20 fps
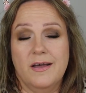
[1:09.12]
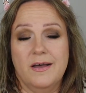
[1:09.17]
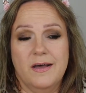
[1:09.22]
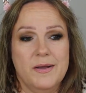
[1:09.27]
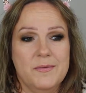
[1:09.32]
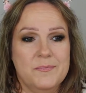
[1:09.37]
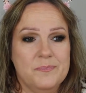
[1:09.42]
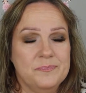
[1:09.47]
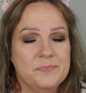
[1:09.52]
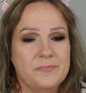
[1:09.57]

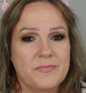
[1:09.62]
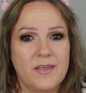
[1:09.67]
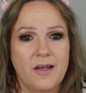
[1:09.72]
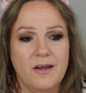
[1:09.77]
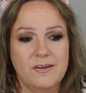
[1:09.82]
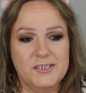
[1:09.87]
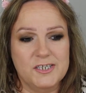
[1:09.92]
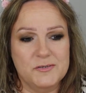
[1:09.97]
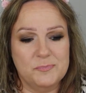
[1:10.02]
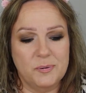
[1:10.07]
Um,
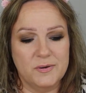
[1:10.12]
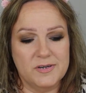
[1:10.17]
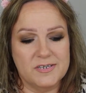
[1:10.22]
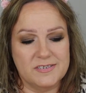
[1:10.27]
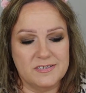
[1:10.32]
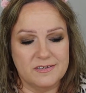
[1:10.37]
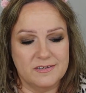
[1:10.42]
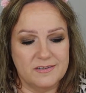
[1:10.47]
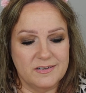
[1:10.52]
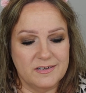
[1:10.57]
I just
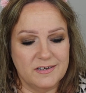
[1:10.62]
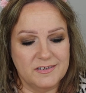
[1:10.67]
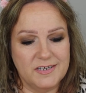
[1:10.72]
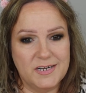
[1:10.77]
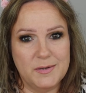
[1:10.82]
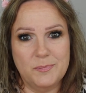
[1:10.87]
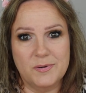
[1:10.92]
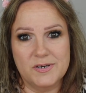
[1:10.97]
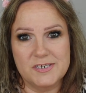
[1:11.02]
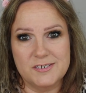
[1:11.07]
pressed, the, I
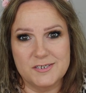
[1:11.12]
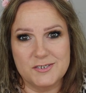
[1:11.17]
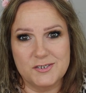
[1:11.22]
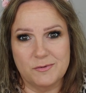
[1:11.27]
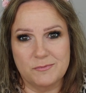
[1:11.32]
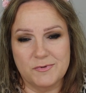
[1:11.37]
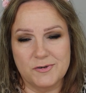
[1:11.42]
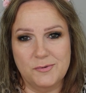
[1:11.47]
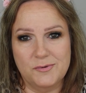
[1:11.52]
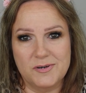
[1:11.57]
needed to press the
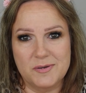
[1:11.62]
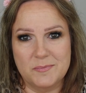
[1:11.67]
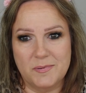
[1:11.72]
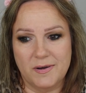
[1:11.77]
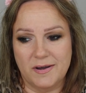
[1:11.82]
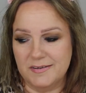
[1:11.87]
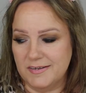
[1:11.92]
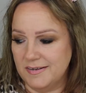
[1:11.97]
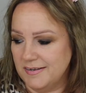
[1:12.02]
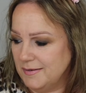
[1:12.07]
stop recording
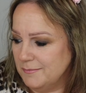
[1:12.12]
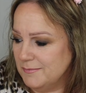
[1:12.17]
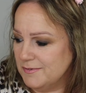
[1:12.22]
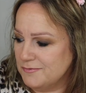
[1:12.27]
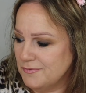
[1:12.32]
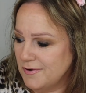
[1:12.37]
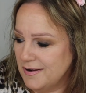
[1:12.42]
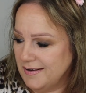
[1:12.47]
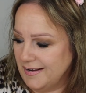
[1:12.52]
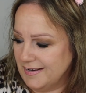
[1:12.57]
button and it
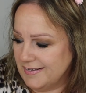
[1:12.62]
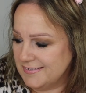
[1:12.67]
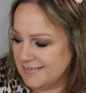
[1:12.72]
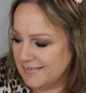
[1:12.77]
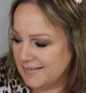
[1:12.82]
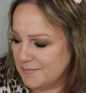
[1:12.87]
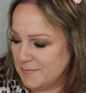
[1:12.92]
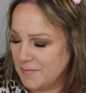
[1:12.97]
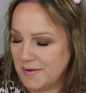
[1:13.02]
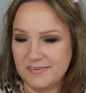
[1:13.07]
was right next
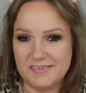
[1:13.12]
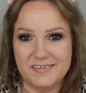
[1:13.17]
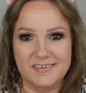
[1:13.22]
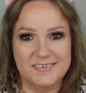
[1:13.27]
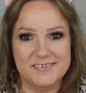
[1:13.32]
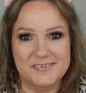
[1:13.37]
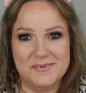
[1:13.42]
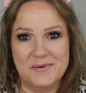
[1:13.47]
to the button,